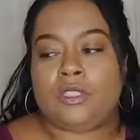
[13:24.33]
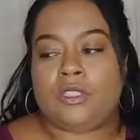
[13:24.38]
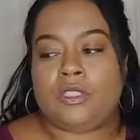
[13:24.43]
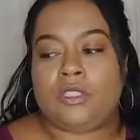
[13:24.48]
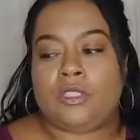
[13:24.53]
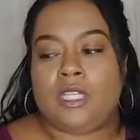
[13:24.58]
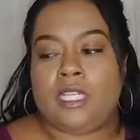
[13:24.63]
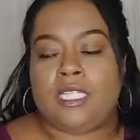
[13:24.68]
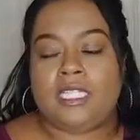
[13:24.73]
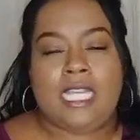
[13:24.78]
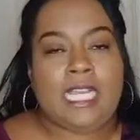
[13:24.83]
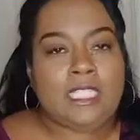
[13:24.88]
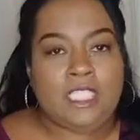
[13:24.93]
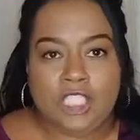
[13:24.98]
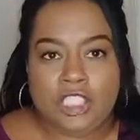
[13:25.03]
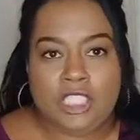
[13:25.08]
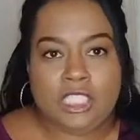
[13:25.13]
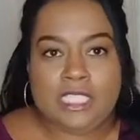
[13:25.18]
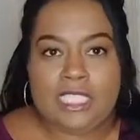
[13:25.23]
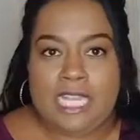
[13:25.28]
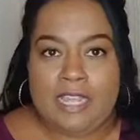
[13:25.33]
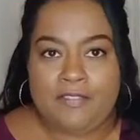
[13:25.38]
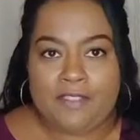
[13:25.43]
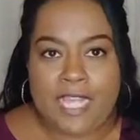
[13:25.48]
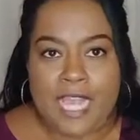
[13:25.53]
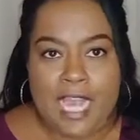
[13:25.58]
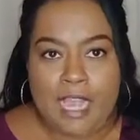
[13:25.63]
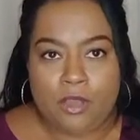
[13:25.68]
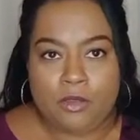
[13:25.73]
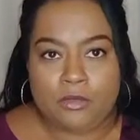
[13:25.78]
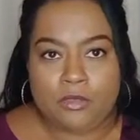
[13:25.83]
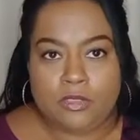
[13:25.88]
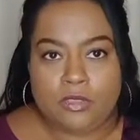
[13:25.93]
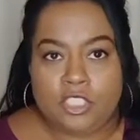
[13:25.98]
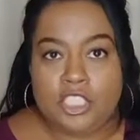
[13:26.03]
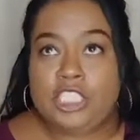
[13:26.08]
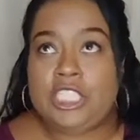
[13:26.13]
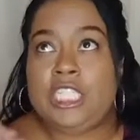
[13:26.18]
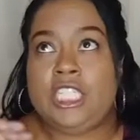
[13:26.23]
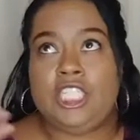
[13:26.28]
Contessa just left the house.
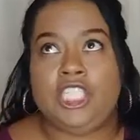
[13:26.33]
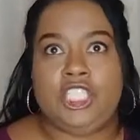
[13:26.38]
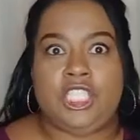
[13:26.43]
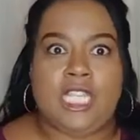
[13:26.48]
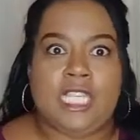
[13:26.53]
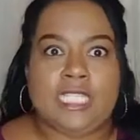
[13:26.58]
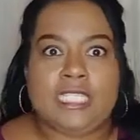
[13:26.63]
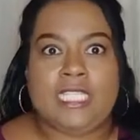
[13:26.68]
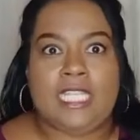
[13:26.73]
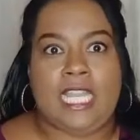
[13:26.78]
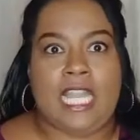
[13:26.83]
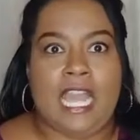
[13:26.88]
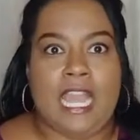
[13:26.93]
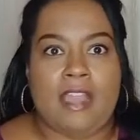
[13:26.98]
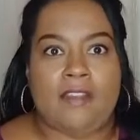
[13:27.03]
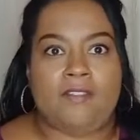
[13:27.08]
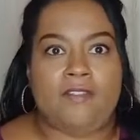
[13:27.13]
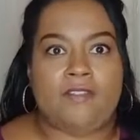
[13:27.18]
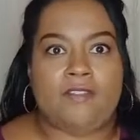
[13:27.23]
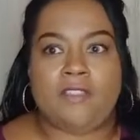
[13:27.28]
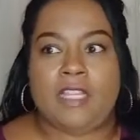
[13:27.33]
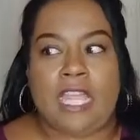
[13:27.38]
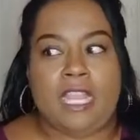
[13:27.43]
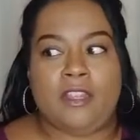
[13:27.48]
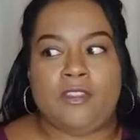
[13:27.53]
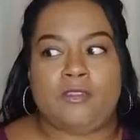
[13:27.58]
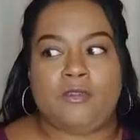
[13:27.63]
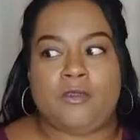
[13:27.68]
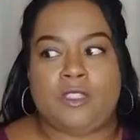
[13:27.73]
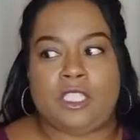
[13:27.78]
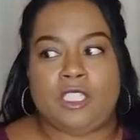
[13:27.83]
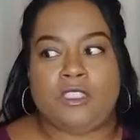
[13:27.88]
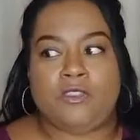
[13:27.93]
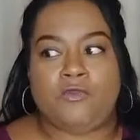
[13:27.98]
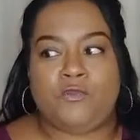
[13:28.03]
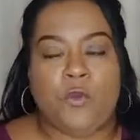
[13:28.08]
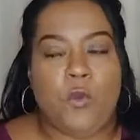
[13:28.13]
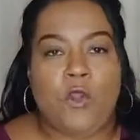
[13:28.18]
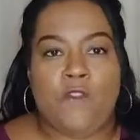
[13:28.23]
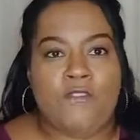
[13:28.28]
She just left, like, just
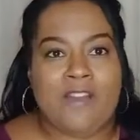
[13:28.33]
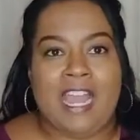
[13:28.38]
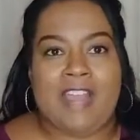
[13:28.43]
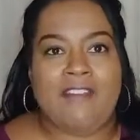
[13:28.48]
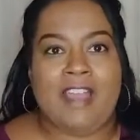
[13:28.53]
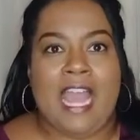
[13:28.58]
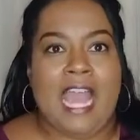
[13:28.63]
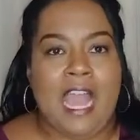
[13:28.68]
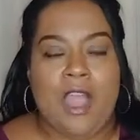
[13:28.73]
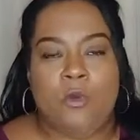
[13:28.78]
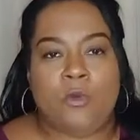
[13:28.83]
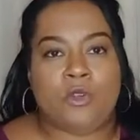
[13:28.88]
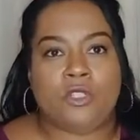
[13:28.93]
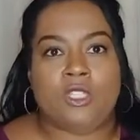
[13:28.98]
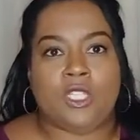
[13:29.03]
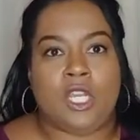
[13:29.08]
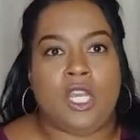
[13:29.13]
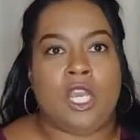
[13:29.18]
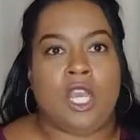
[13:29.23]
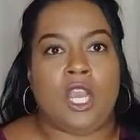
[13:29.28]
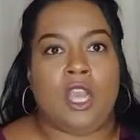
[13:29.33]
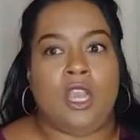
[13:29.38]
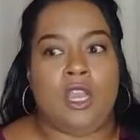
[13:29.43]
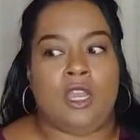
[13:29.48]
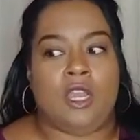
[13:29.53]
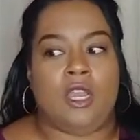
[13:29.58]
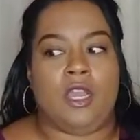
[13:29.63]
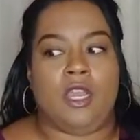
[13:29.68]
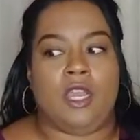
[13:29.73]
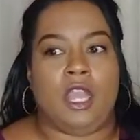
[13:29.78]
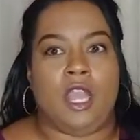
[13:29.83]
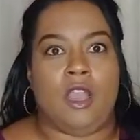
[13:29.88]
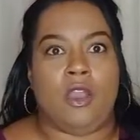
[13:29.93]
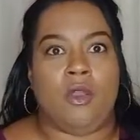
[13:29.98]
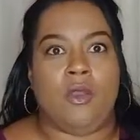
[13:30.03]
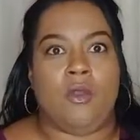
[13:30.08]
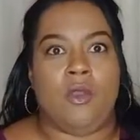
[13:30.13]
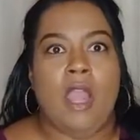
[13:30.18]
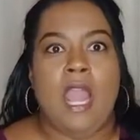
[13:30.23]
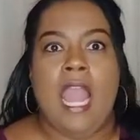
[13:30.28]
4 or 5 hours ago.
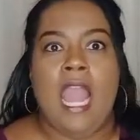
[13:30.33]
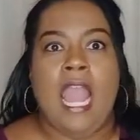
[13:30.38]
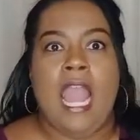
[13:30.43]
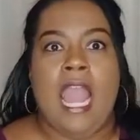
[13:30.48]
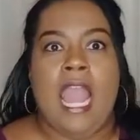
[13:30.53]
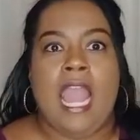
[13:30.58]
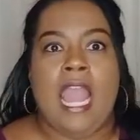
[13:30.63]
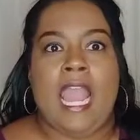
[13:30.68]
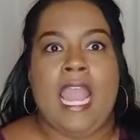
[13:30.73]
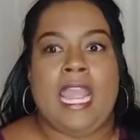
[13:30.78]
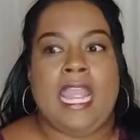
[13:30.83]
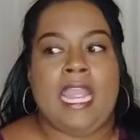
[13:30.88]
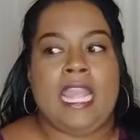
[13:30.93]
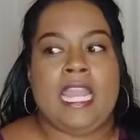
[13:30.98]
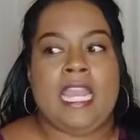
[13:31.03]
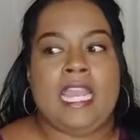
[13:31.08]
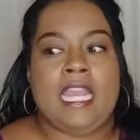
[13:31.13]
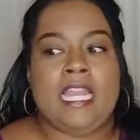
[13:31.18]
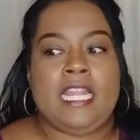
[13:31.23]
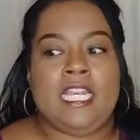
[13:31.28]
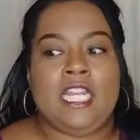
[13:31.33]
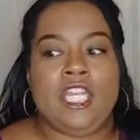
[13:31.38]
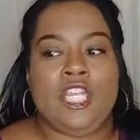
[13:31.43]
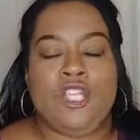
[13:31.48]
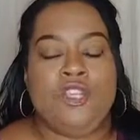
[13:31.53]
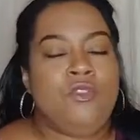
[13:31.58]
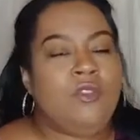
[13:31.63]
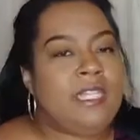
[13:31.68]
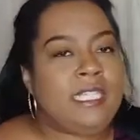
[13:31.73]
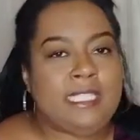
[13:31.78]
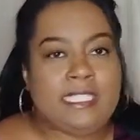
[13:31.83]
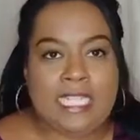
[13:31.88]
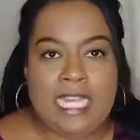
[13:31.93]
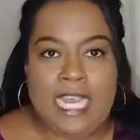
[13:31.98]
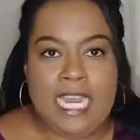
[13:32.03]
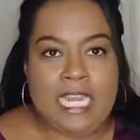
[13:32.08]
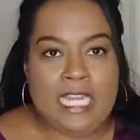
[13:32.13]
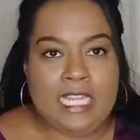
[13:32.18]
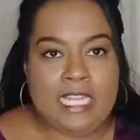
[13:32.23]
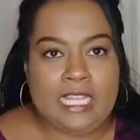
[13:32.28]
And you didn't say
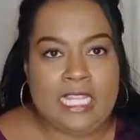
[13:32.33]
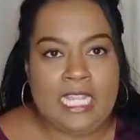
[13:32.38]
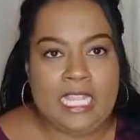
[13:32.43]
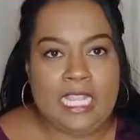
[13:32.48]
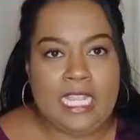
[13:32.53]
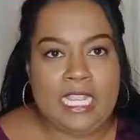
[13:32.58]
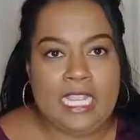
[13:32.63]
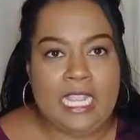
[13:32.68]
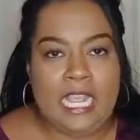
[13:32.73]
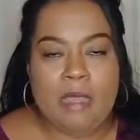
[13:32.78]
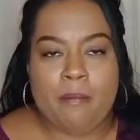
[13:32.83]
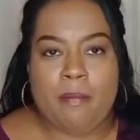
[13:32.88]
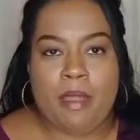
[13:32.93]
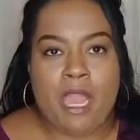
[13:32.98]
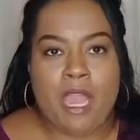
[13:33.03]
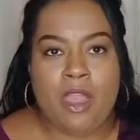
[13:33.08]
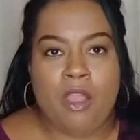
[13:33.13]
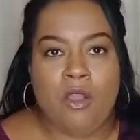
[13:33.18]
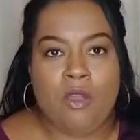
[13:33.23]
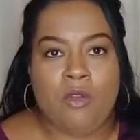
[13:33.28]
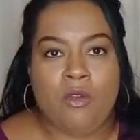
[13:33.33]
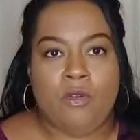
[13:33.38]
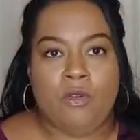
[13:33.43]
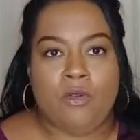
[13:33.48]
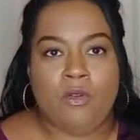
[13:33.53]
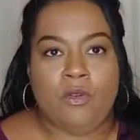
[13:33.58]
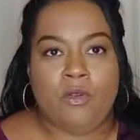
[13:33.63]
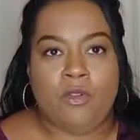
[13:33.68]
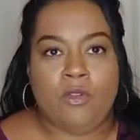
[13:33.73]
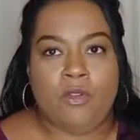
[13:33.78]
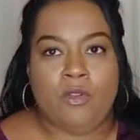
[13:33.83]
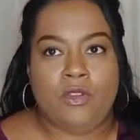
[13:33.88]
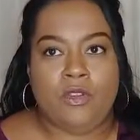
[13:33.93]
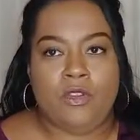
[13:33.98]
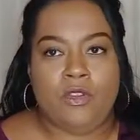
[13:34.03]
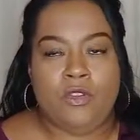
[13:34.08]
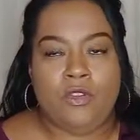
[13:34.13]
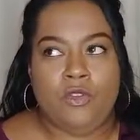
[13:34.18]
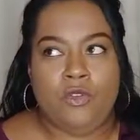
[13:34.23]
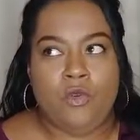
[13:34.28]
anything about
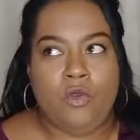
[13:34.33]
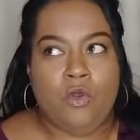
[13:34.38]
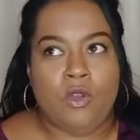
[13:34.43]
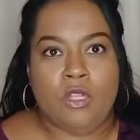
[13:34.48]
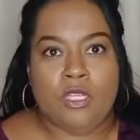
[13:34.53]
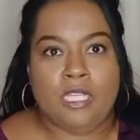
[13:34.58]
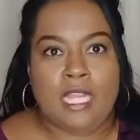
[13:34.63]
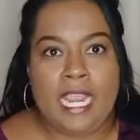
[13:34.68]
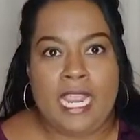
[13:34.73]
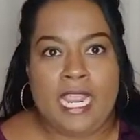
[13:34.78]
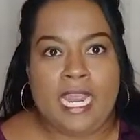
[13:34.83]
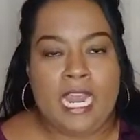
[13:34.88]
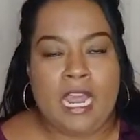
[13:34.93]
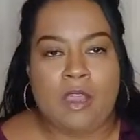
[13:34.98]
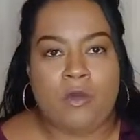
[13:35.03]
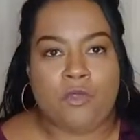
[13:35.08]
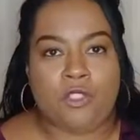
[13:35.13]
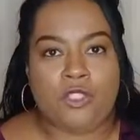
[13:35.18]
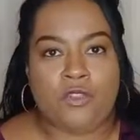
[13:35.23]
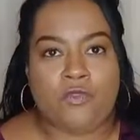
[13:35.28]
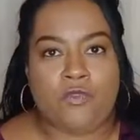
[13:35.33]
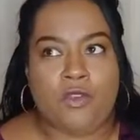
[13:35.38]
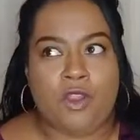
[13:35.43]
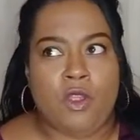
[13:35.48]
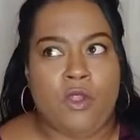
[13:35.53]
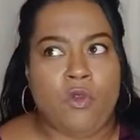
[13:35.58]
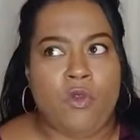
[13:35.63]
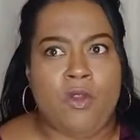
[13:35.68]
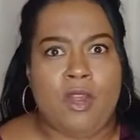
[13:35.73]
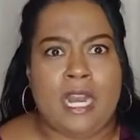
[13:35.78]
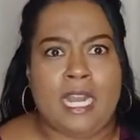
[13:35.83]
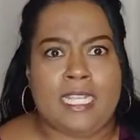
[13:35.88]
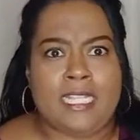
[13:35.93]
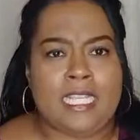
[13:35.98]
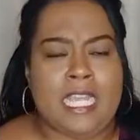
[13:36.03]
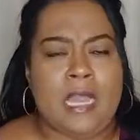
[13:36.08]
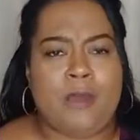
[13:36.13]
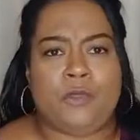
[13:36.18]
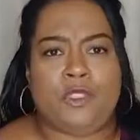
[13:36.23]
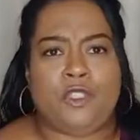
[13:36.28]
going hanging out with your friend or going out of
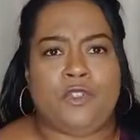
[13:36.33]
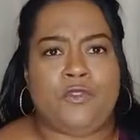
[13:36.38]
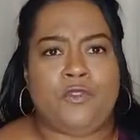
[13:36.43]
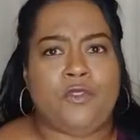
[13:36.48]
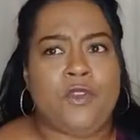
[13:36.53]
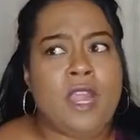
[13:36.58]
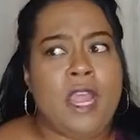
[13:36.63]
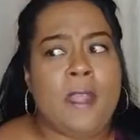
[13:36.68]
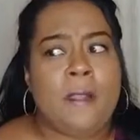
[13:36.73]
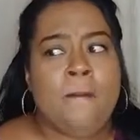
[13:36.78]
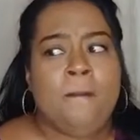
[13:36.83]
town with your friend.